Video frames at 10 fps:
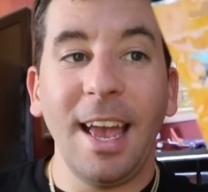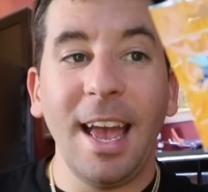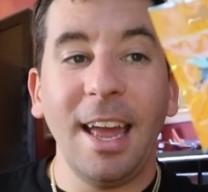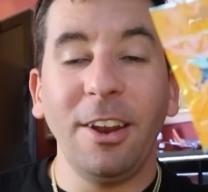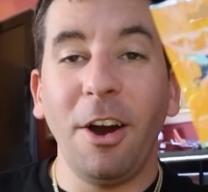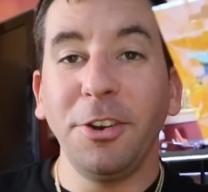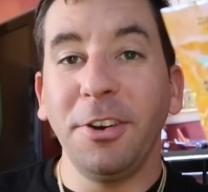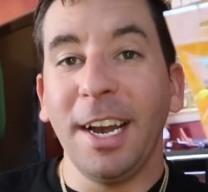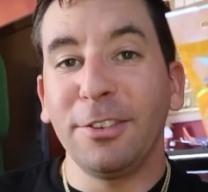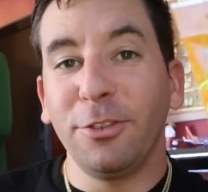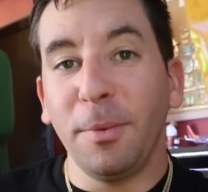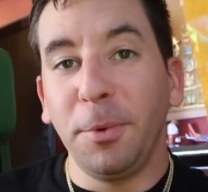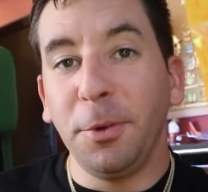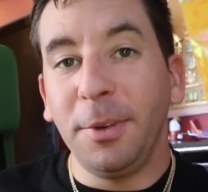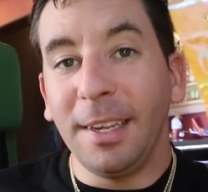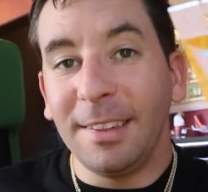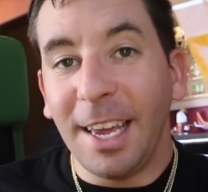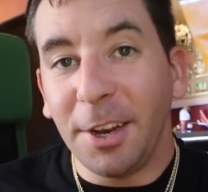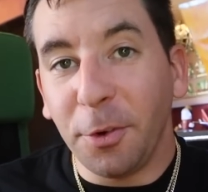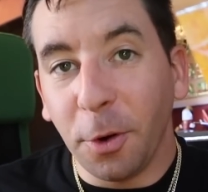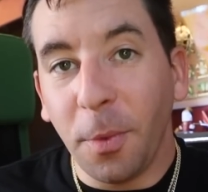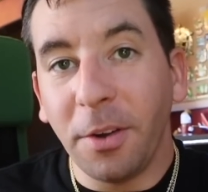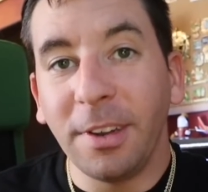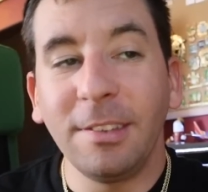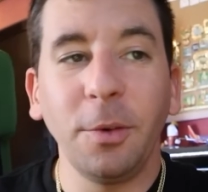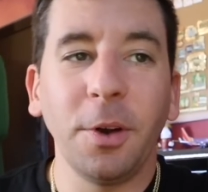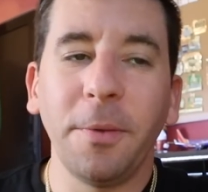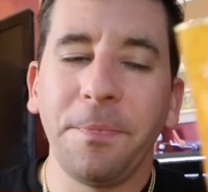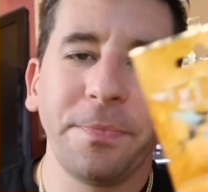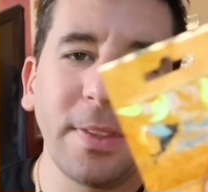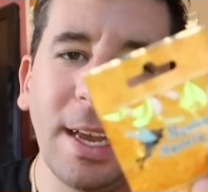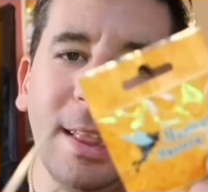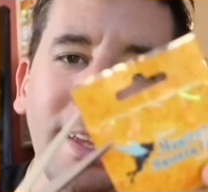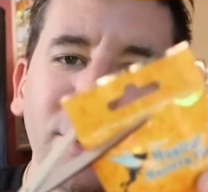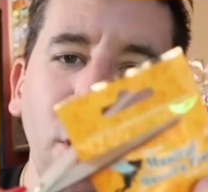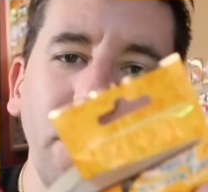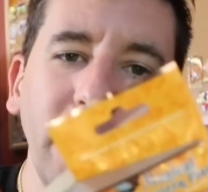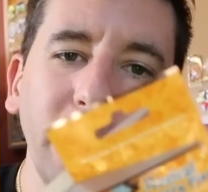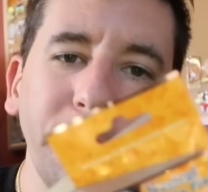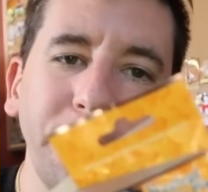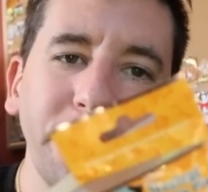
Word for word: and on your next trip to Disneyland or Walt Disney World. Let's go here.